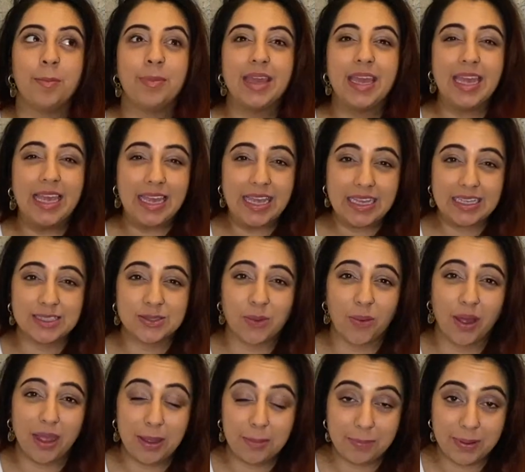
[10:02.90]
It is
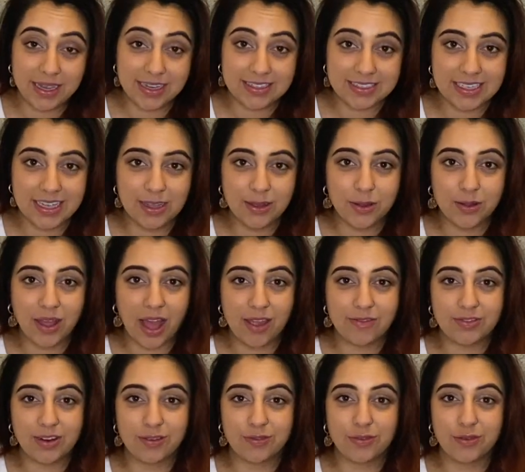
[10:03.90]
quite a big deal. I've
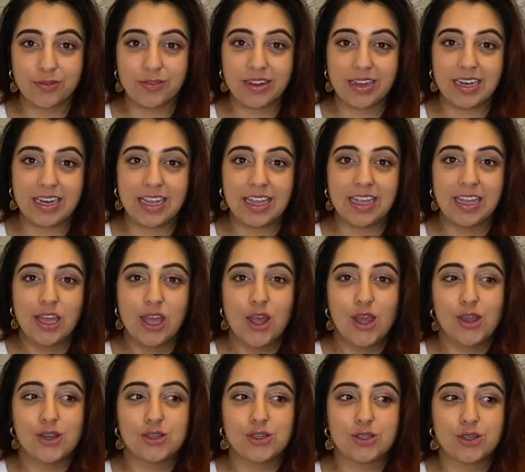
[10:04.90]
never really
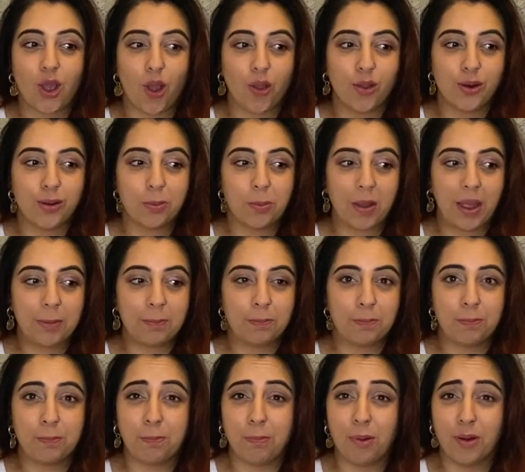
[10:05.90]
shown my
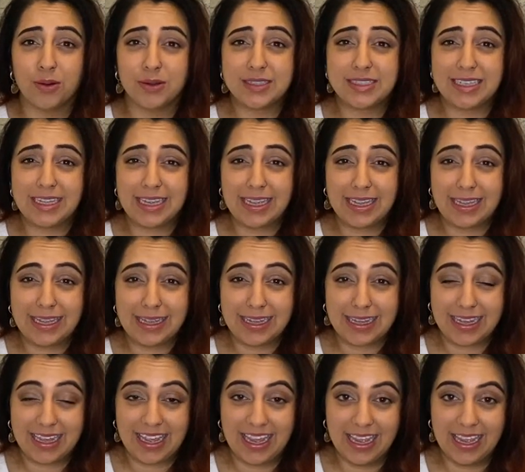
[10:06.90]
body
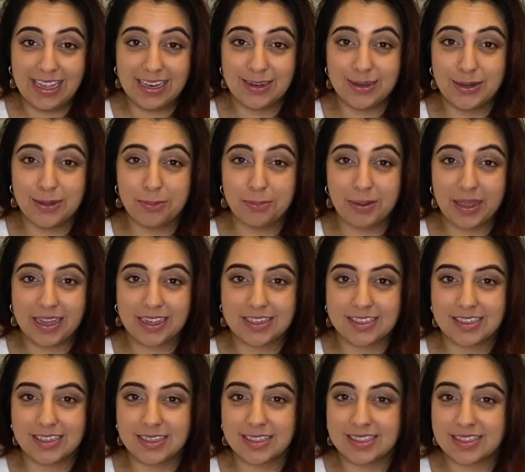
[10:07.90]
in
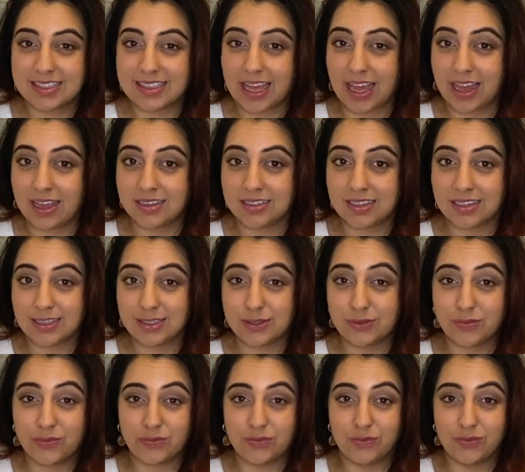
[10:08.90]
pictures that are just,
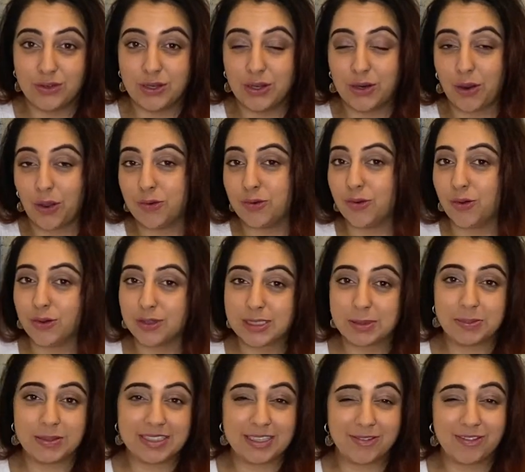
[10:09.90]
you know, not
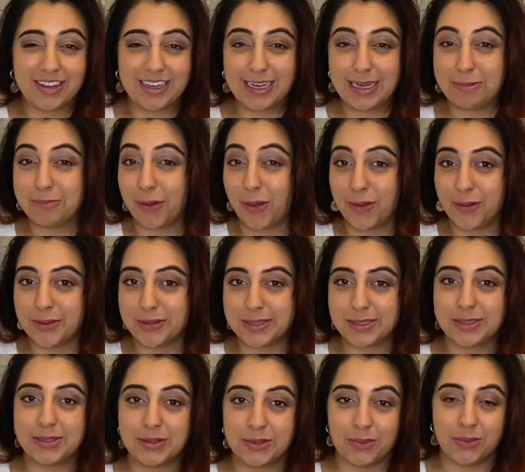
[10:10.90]
specifically
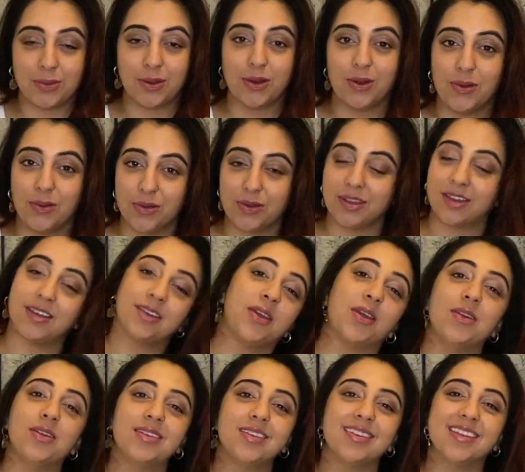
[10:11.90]
posed to look
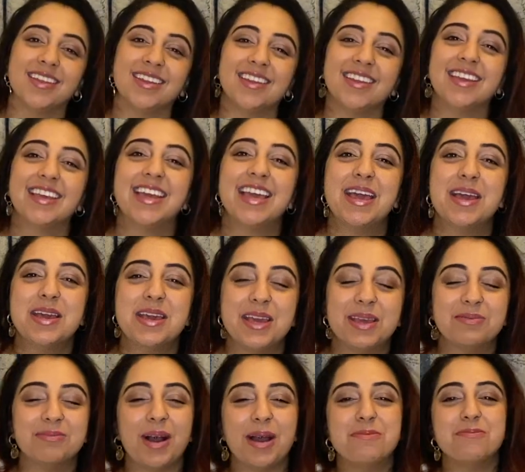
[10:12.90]
good.
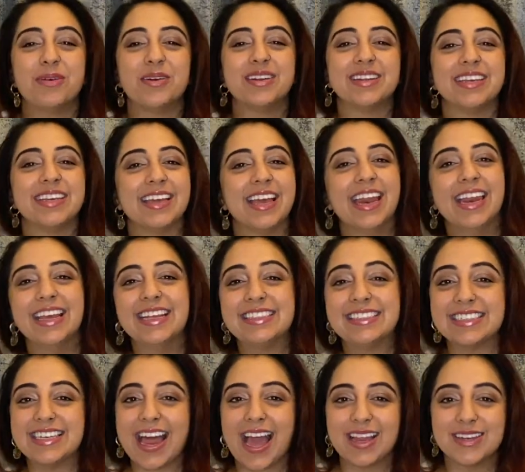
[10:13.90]
My body in
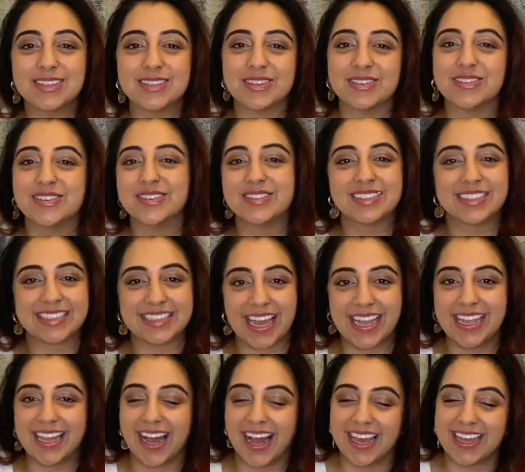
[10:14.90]
its natural
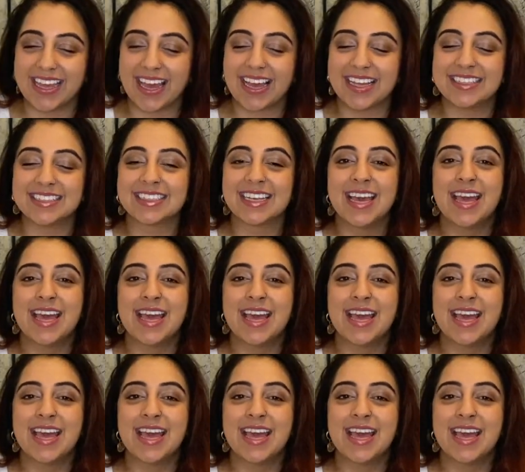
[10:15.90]
state, I guess.